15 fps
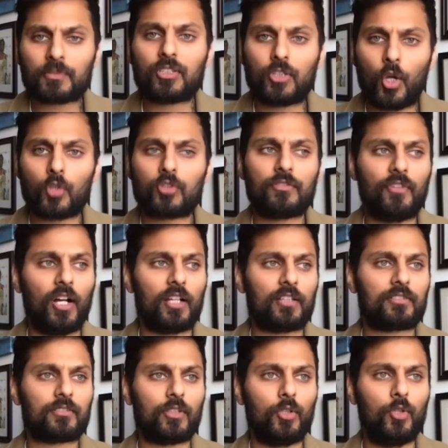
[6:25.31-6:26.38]
to those of
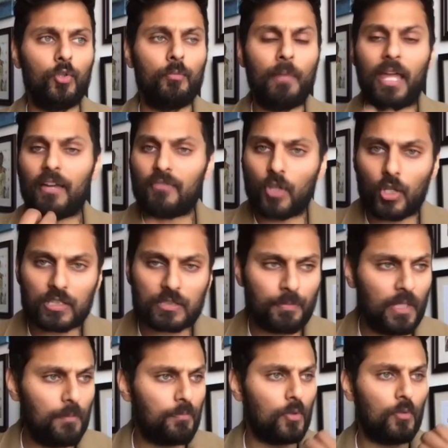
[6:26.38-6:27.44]
us who may have lost
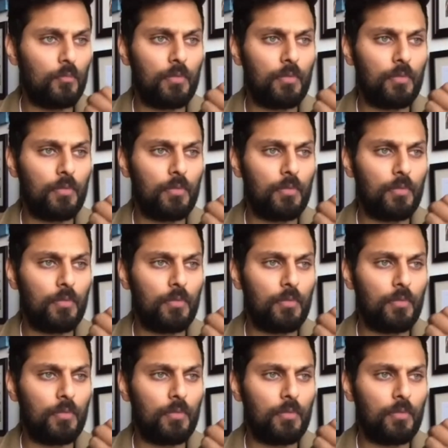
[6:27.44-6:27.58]
people,